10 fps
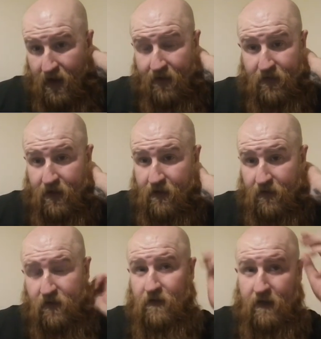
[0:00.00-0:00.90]
And
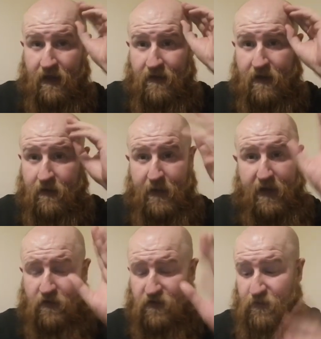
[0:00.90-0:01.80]

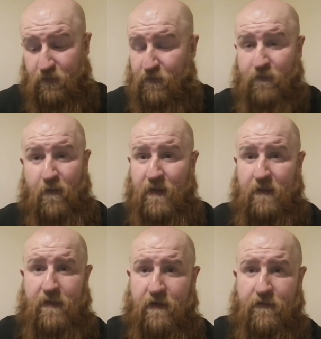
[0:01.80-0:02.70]
because for
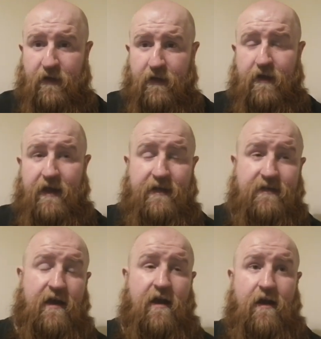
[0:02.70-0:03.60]
me, paedophilia
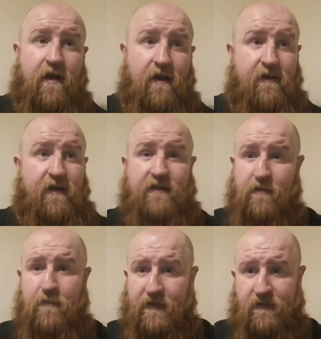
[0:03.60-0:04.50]
is it's
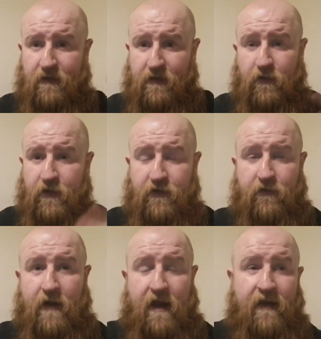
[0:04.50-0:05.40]
a mental
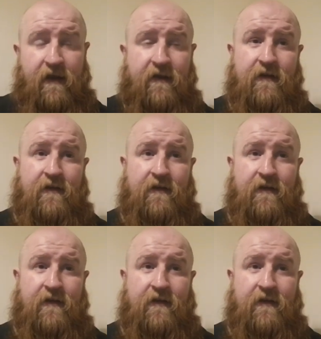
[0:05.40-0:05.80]
illness, right?